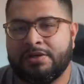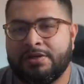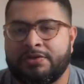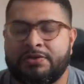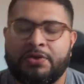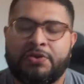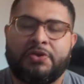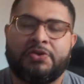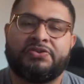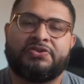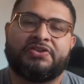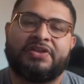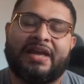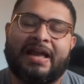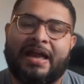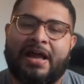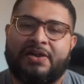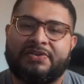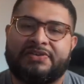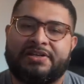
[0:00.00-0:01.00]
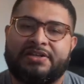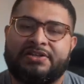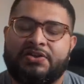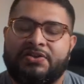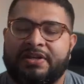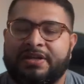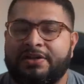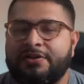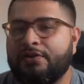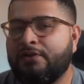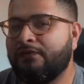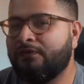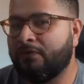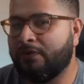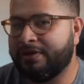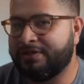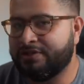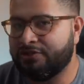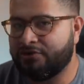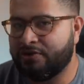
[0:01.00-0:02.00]
So those are the houses you need to
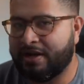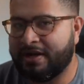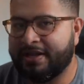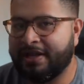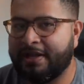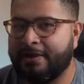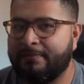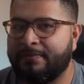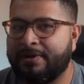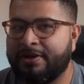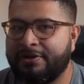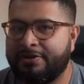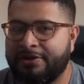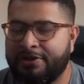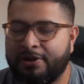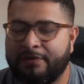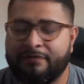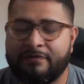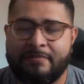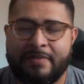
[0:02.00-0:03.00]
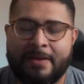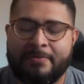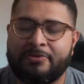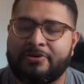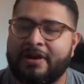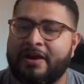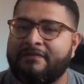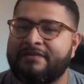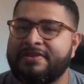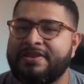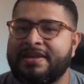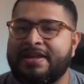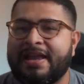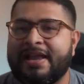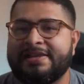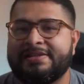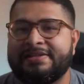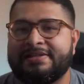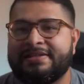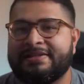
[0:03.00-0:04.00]
avoid to try to get a better deal. Remember, everything
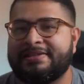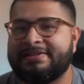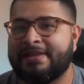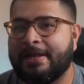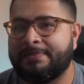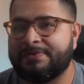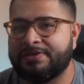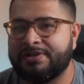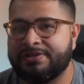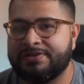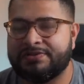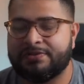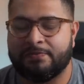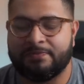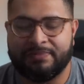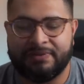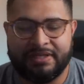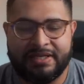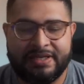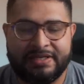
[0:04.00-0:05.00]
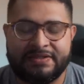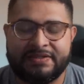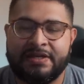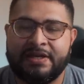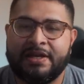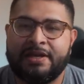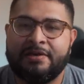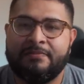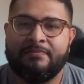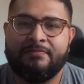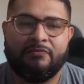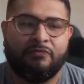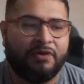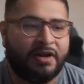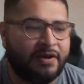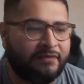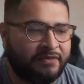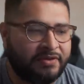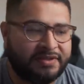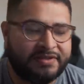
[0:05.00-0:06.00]
has its exceptions. So please,
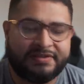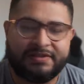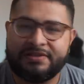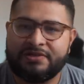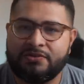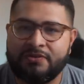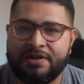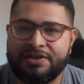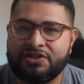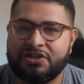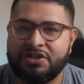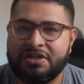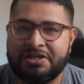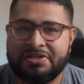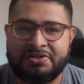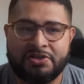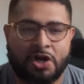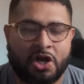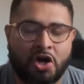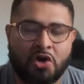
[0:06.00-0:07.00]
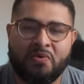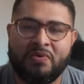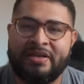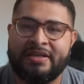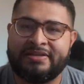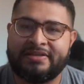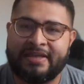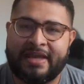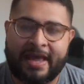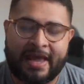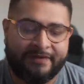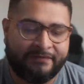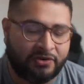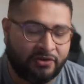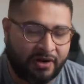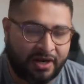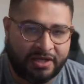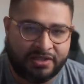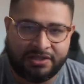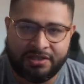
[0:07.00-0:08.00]
whatever the situation is, always have
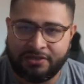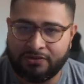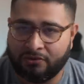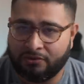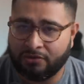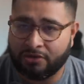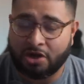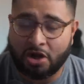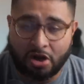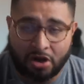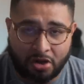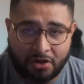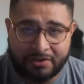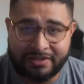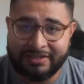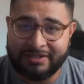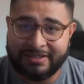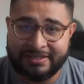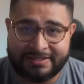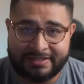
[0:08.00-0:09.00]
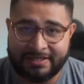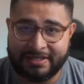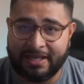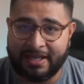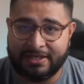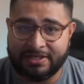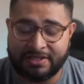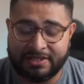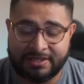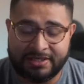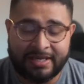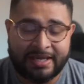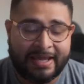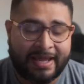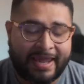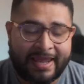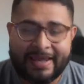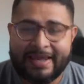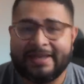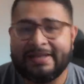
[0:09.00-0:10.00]
your agent or call the listing agent
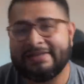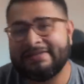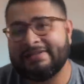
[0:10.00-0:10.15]
and get